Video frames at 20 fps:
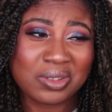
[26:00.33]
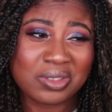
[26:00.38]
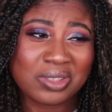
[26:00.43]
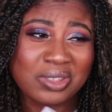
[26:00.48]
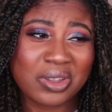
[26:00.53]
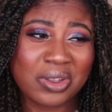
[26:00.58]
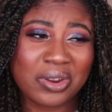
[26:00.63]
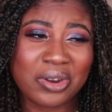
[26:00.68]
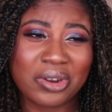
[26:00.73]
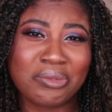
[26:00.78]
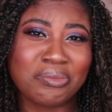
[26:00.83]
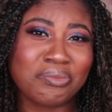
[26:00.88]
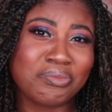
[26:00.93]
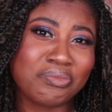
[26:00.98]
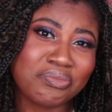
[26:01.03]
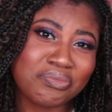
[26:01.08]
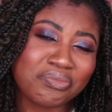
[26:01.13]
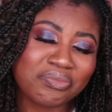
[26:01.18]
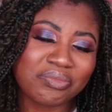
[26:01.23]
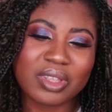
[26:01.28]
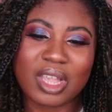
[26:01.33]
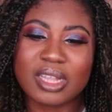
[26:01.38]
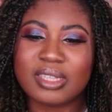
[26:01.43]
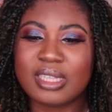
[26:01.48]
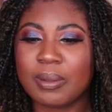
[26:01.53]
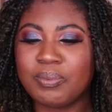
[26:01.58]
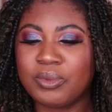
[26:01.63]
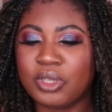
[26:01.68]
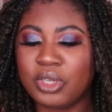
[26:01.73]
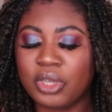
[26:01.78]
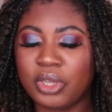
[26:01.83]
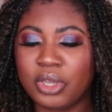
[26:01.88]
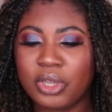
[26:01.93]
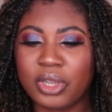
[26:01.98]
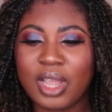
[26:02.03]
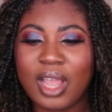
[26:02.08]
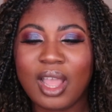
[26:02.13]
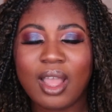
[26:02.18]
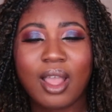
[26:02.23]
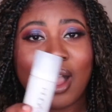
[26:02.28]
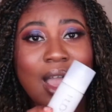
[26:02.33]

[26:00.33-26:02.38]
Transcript: So it's up to you.